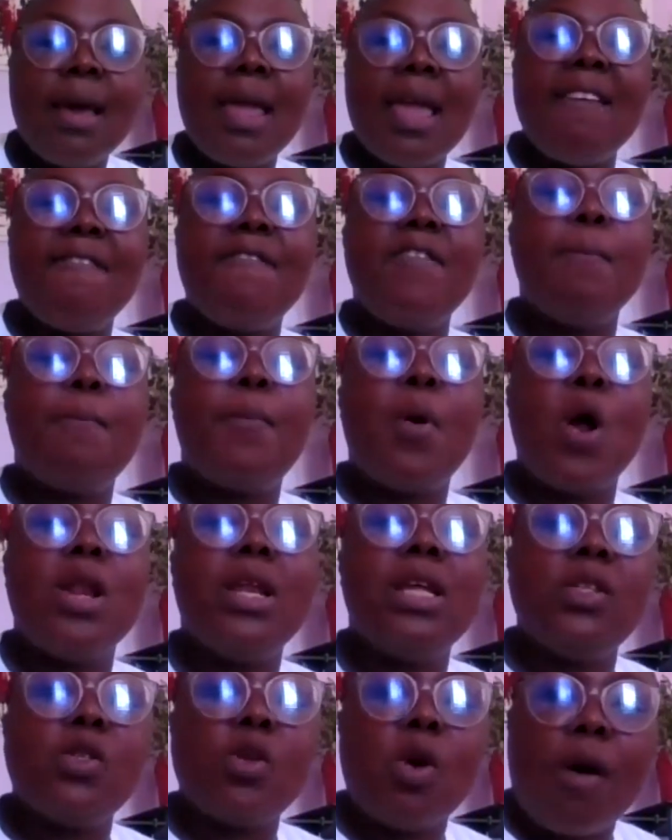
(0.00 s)
Even
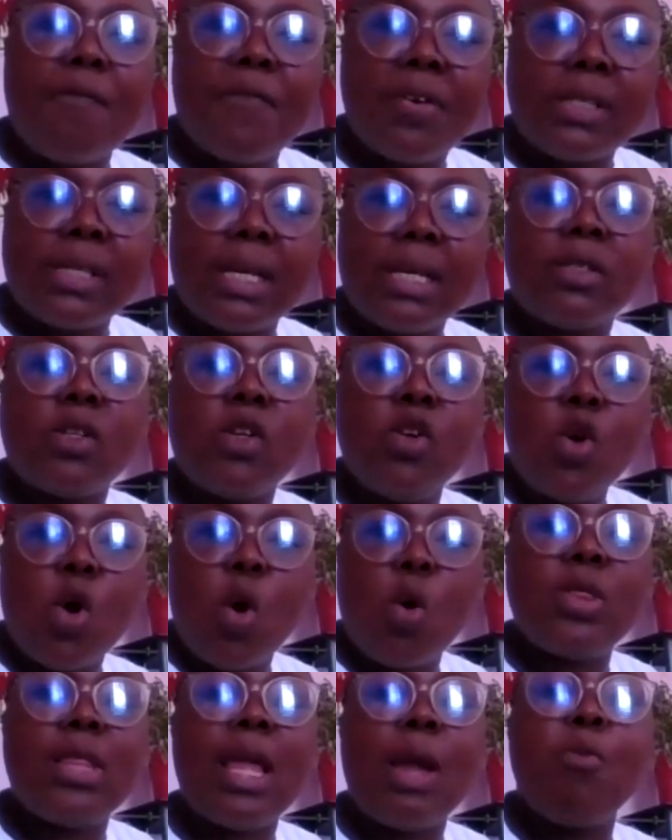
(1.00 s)
police officers
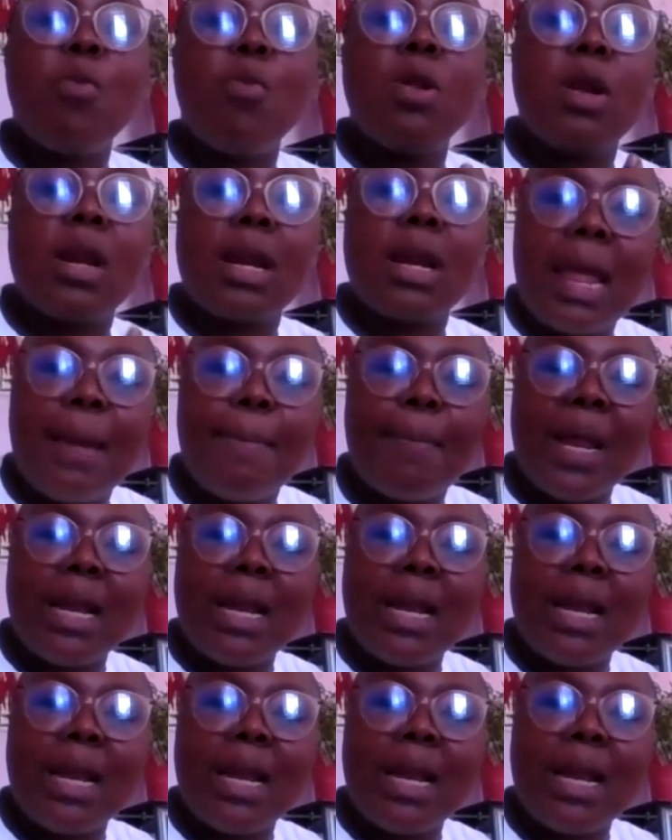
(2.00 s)
know they will rape